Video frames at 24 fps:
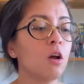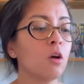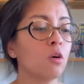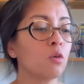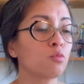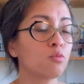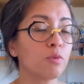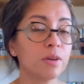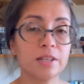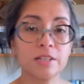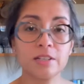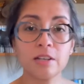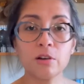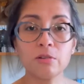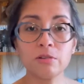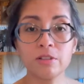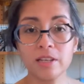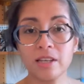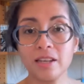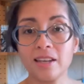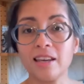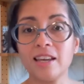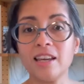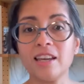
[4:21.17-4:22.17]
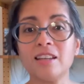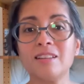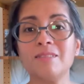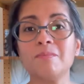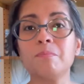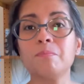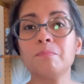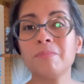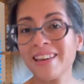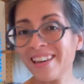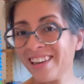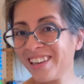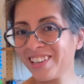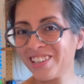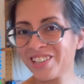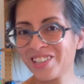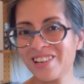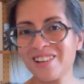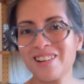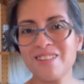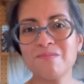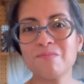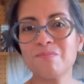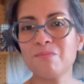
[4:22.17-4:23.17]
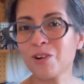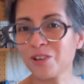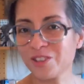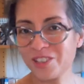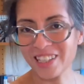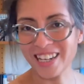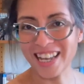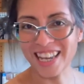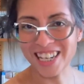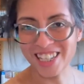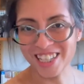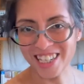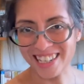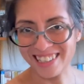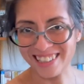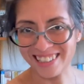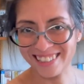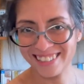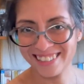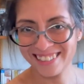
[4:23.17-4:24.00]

resulting in pitch modulation.